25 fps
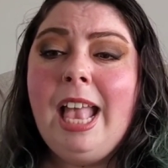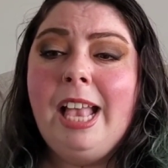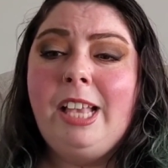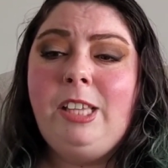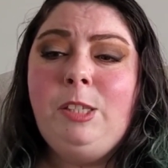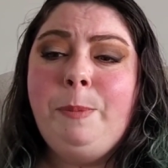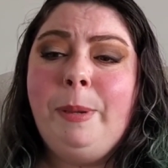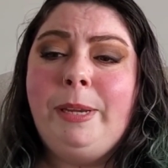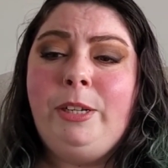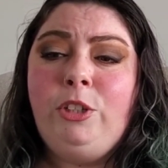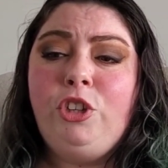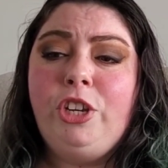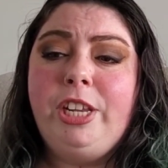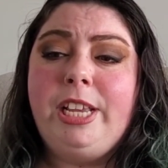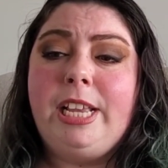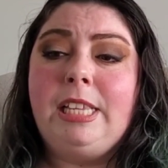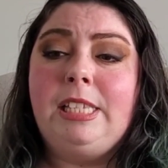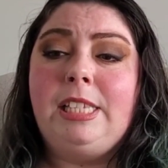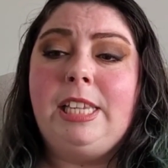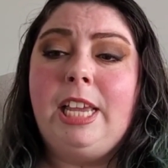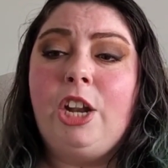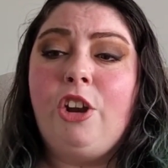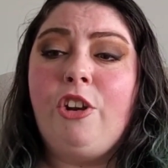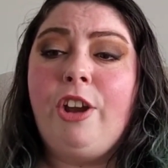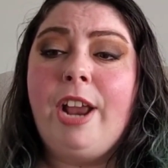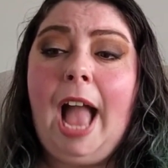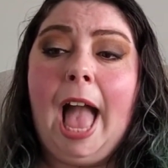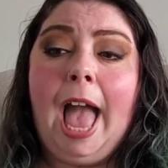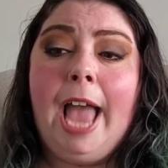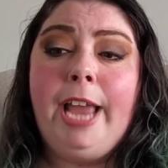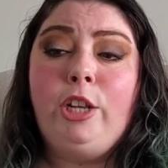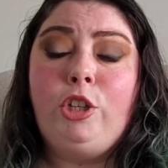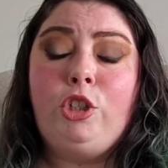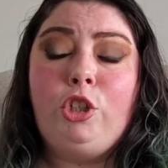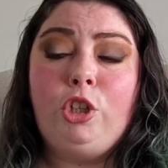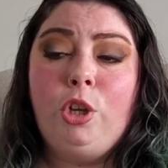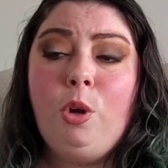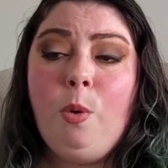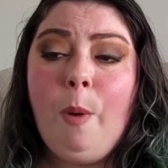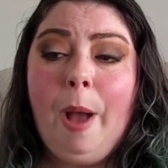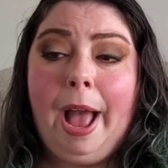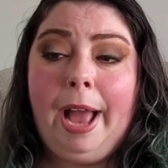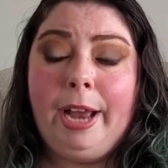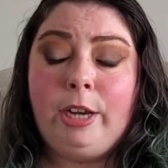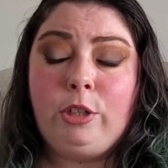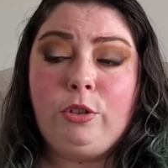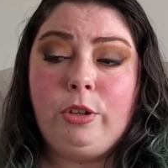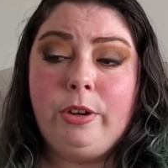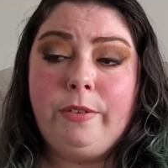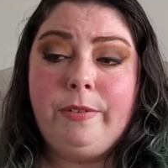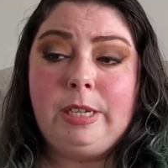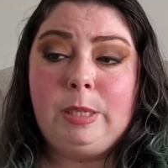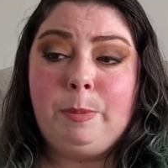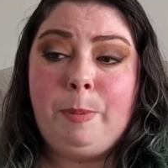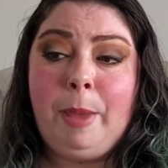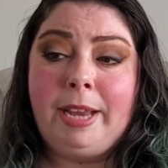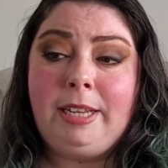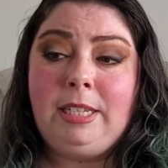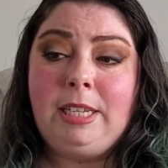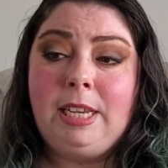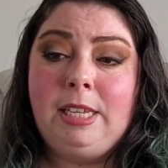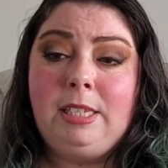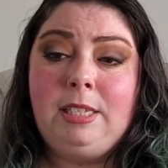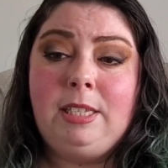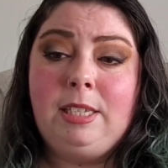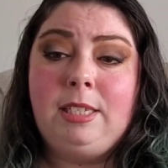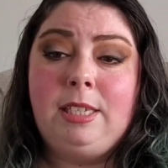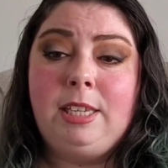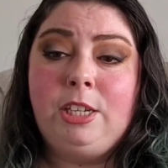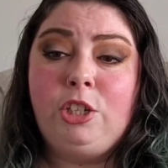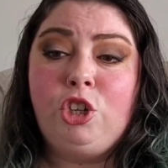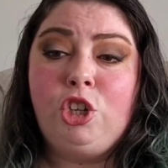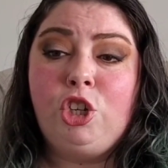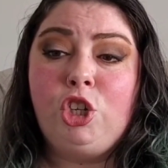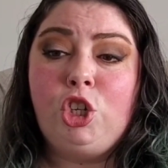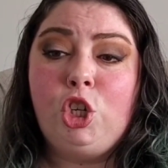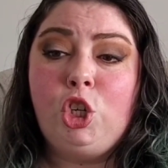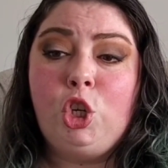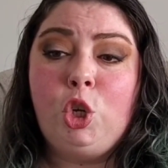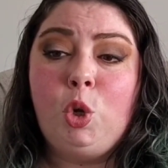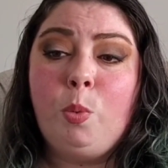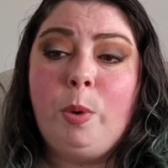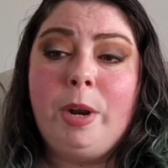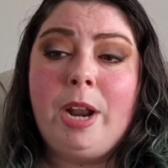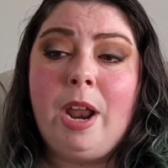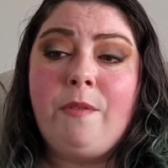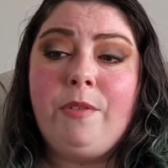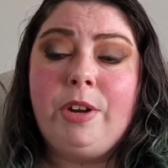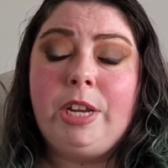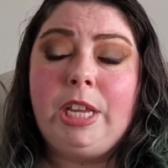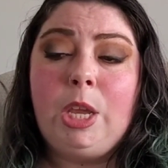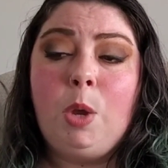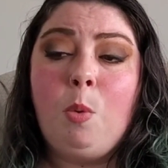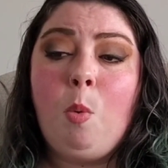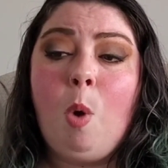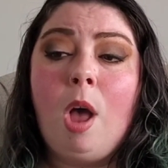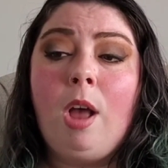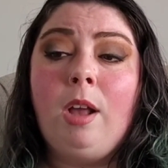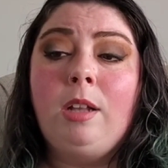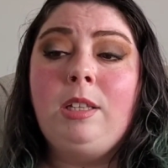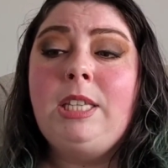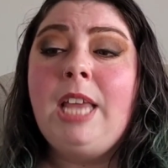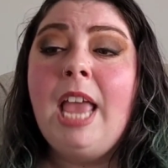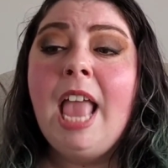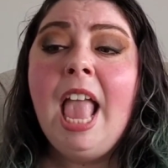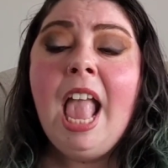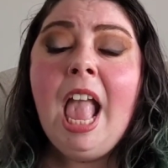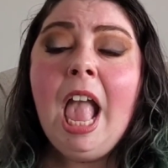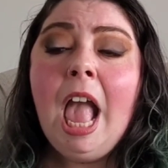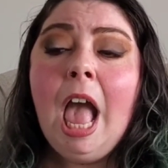especially considering I do actually respect his decision to do whatever he wants.